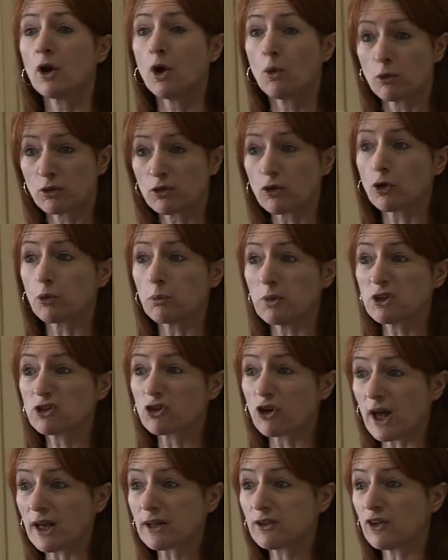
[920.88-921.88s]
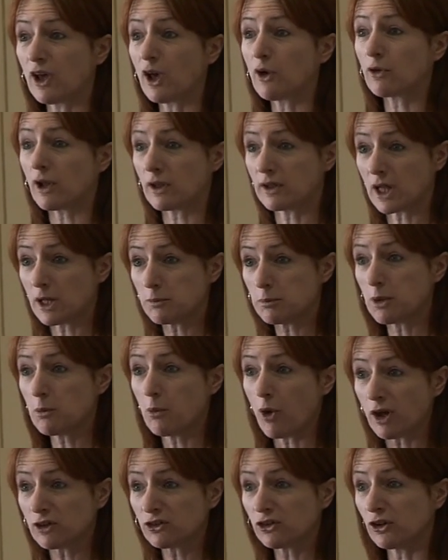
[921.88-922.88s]
it was going to be tracked down and they'd
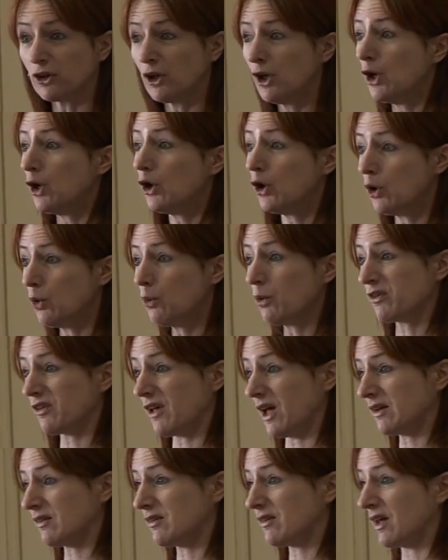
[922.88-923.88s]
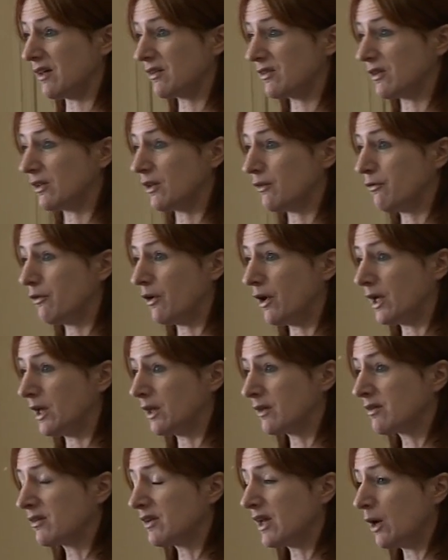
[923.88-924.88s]
be watching who was accessing the
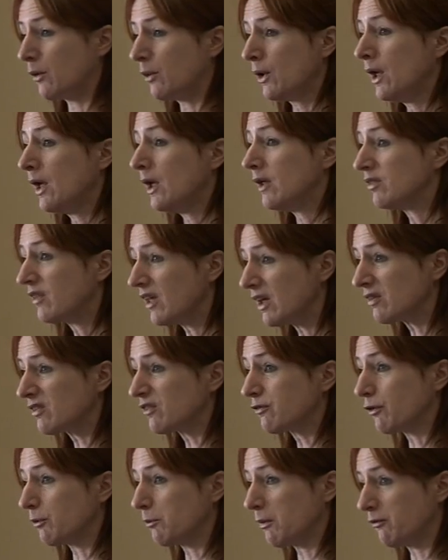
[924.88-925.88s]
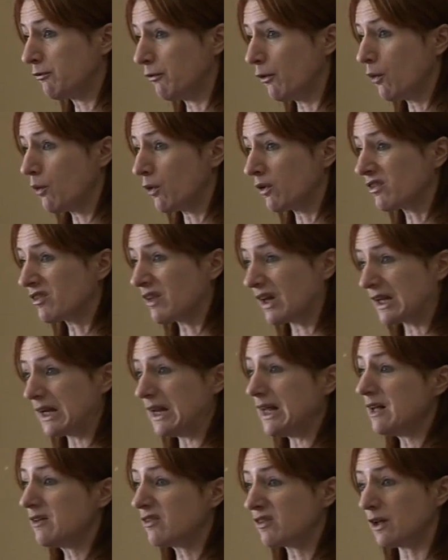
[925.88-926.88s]
files. Now, this from a force that
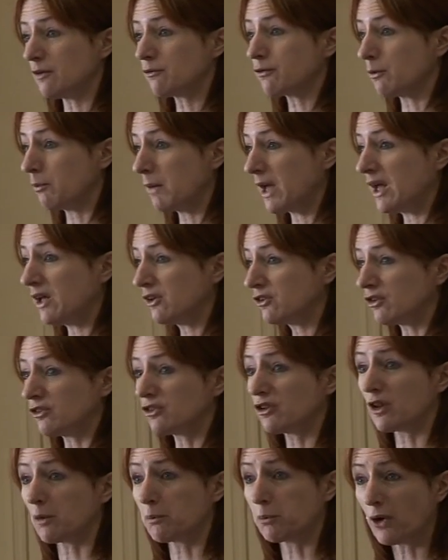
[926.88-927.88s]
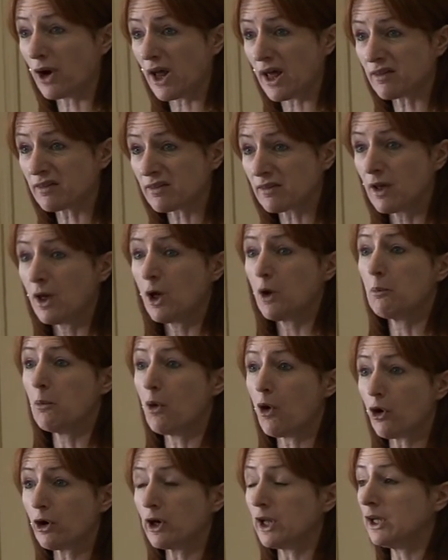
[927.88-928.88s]
leaks information to the press
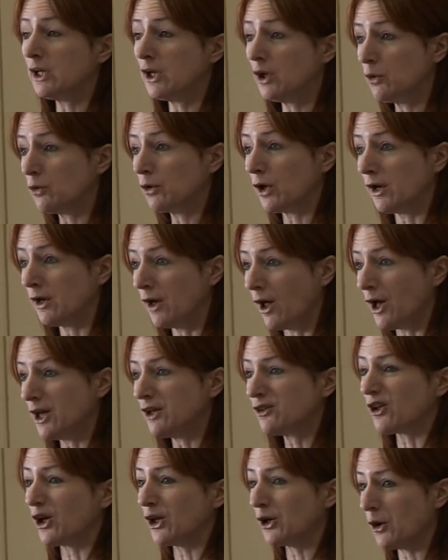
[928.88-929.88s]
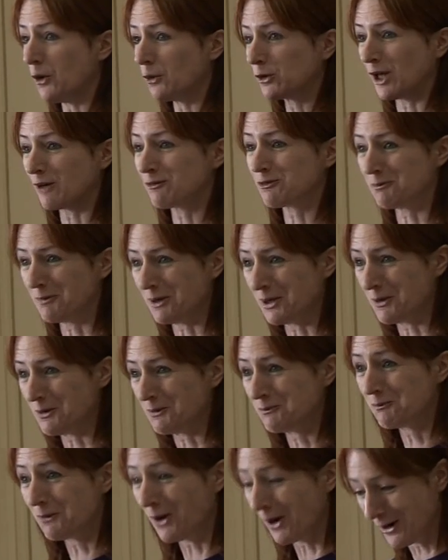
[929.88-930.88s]
morning, noon and night, I know that from my
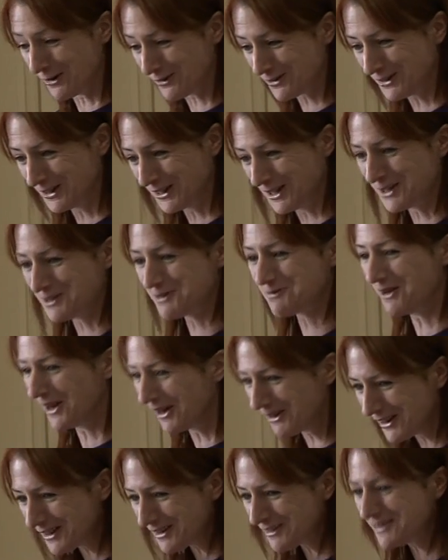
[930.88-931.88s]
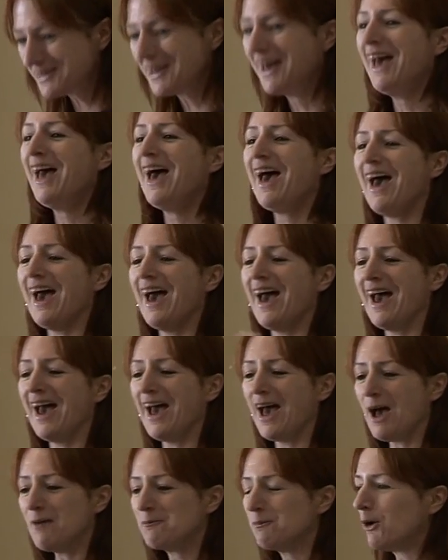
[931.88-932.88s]
own personal experience,
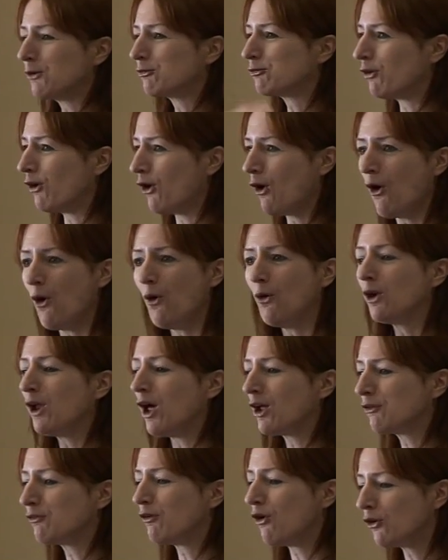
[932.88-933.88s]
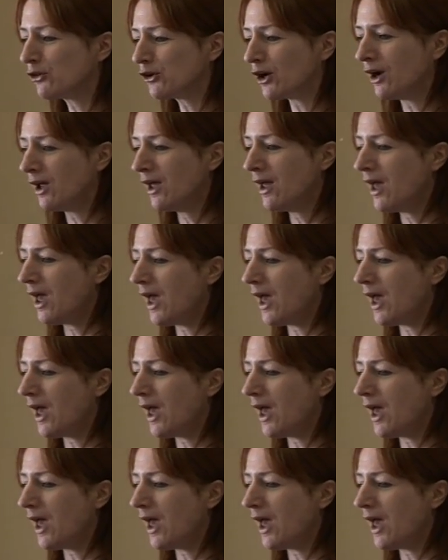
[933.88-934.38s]
a whole lot of other